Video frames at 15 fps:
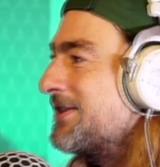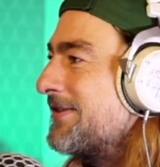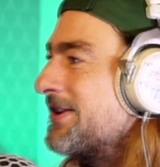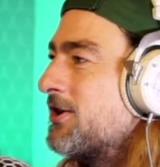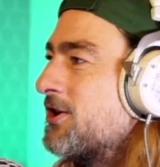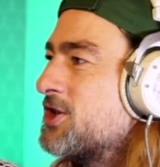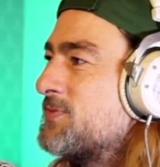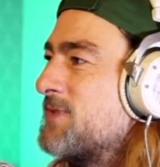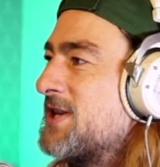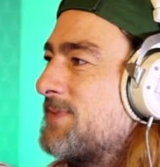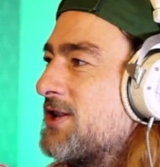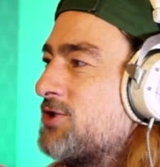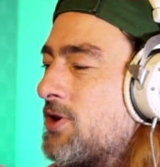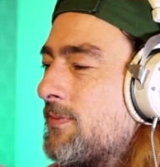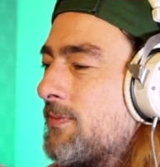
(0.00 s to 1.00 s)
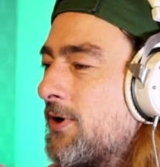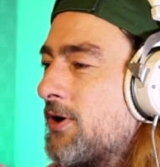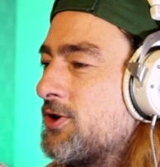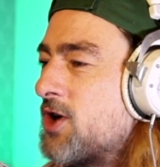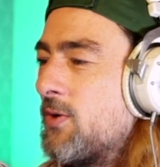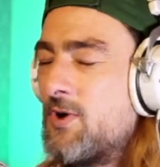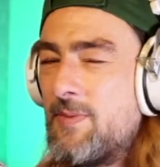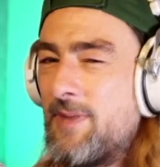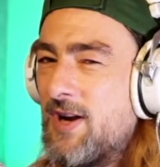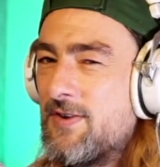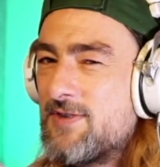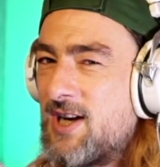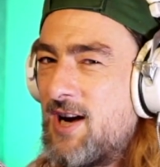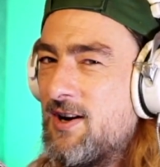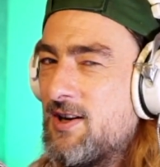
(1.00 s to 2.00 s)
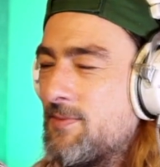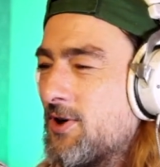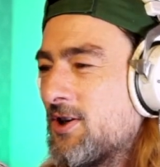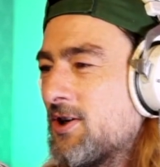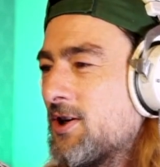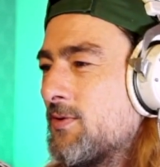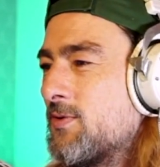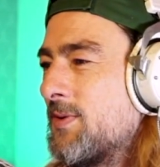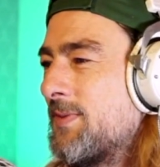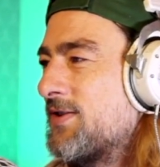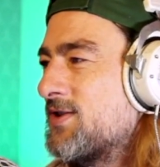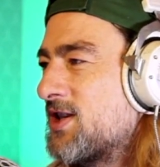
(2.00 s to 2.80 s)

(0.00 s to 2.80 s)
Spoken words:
You've encouraged me to play the trombone. I wouldn't have been able to carry the bugger. I wouldn't have